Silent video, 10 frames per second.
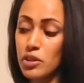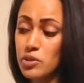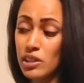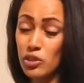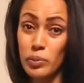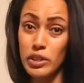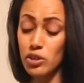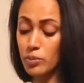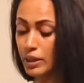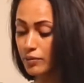just a little bit
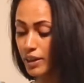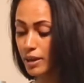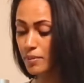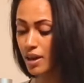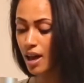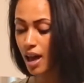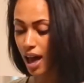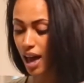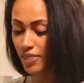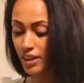too big for him,
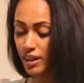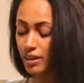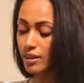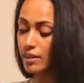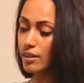and then,